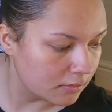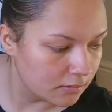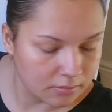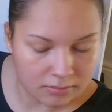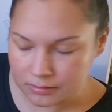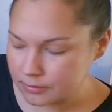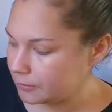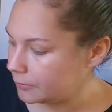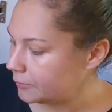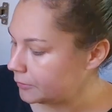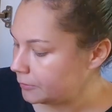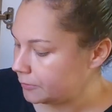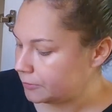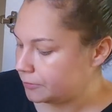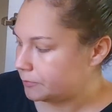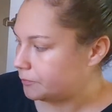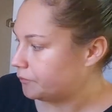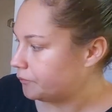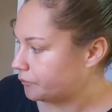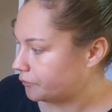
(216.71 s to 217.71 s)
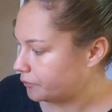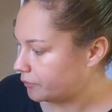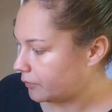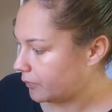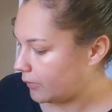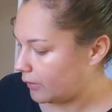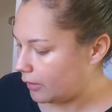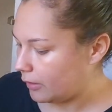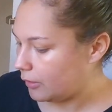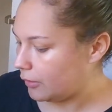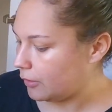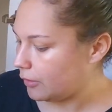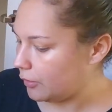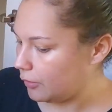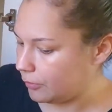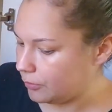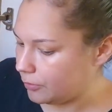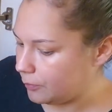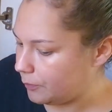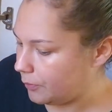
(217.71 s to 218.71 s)

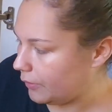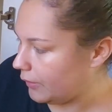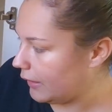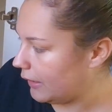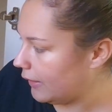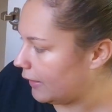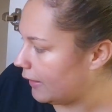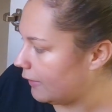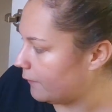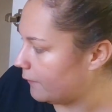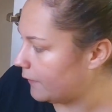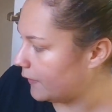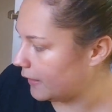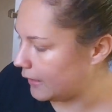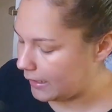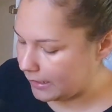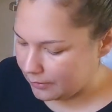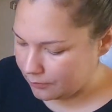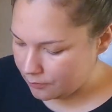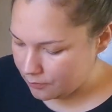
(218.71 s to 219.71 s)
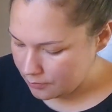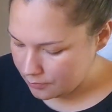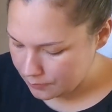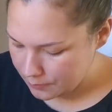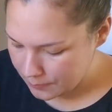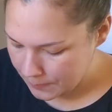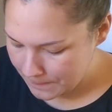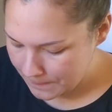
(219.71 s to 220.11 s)
So I'll just put that there for now.